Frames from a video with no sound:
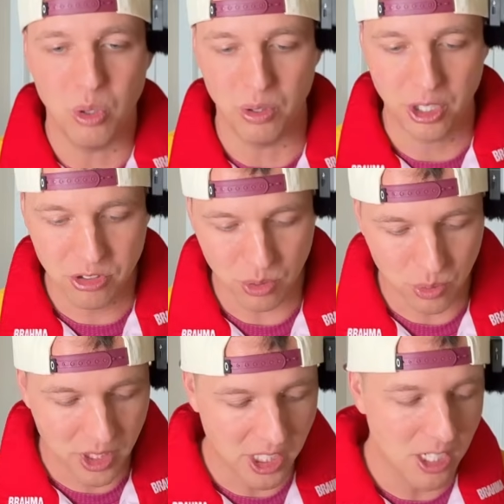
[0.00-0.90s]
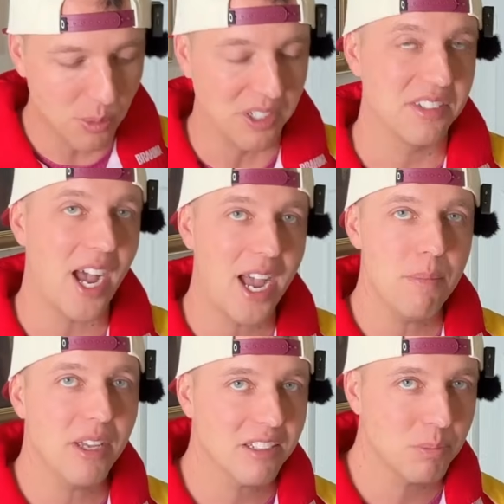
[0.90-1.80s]
Wool. Those are really good ones.
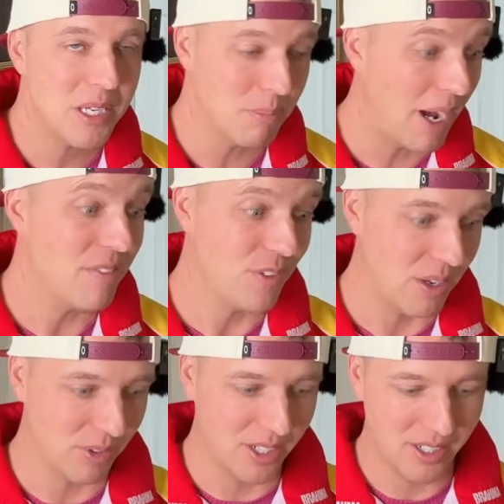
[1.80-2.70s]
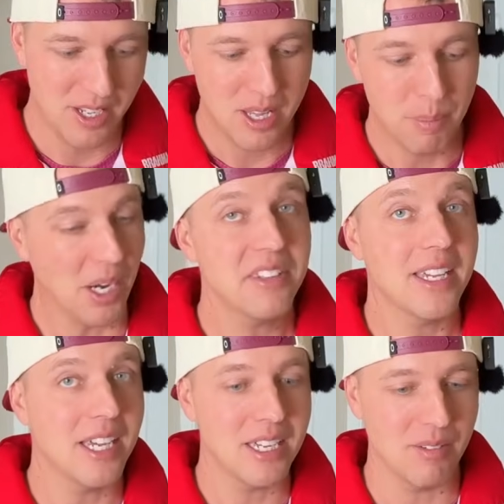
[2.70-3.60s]
Ibex being my favorite, but I'll
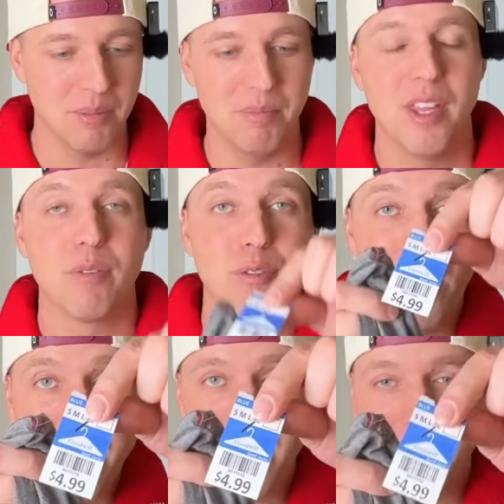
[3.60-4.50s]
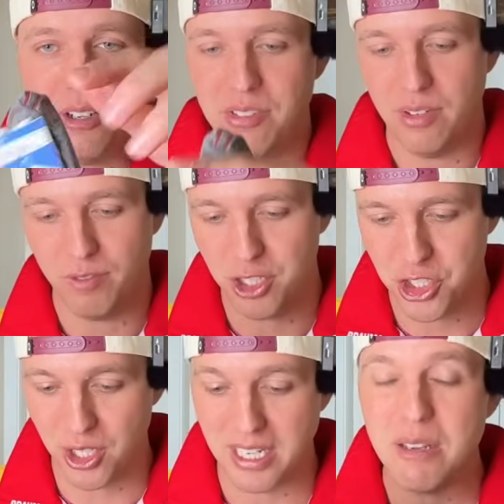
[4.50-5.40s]
take any of them. For $5, for
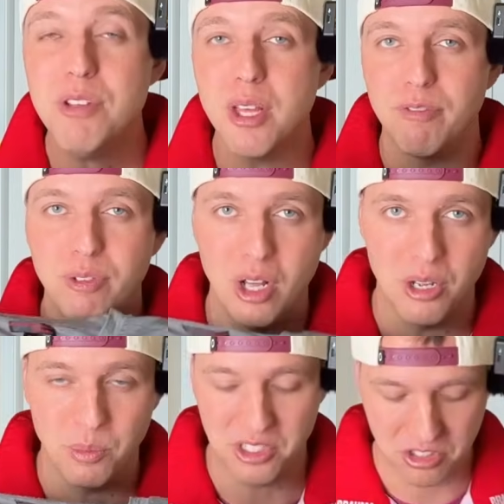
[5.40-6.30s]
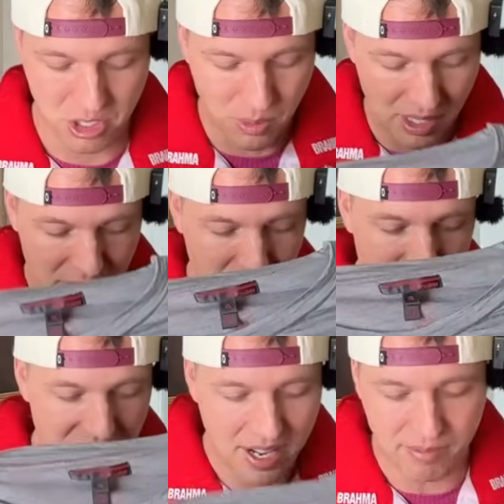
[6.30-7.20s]
sure. Even the flawed ones do well. This
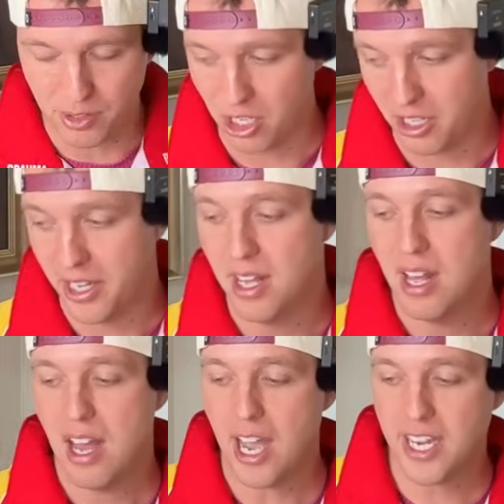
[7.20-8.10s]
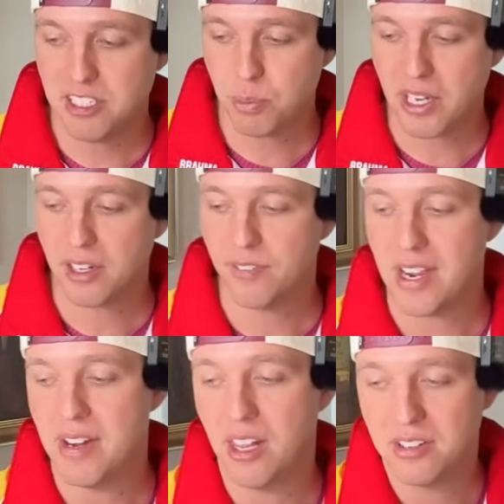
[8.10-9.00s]
one's not flawed. Icebreaker,
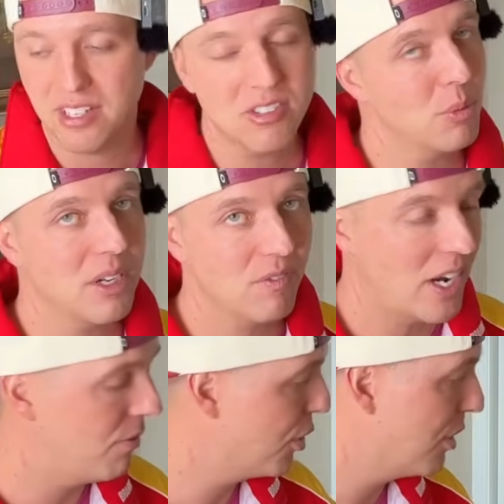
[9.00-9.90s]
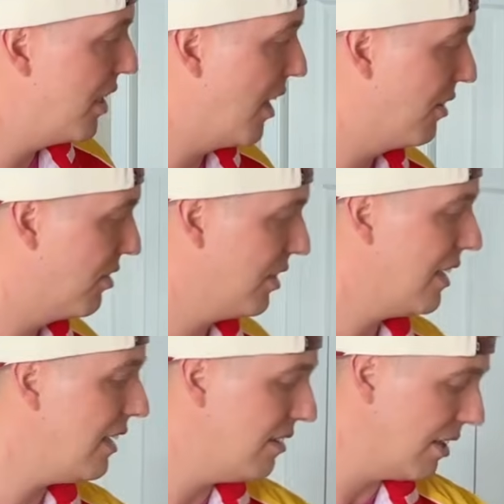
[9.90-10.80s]
$5. That's $25, $30.
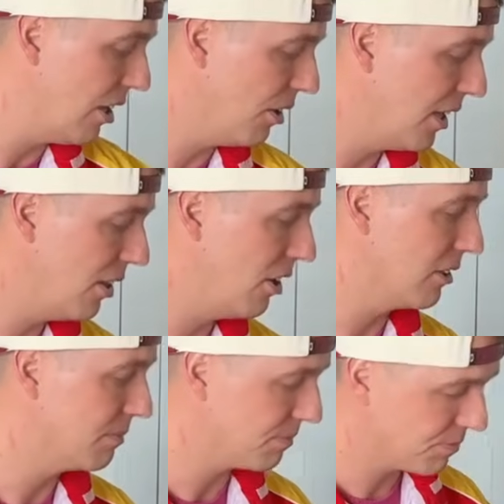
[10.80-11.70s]
Easy, all day long.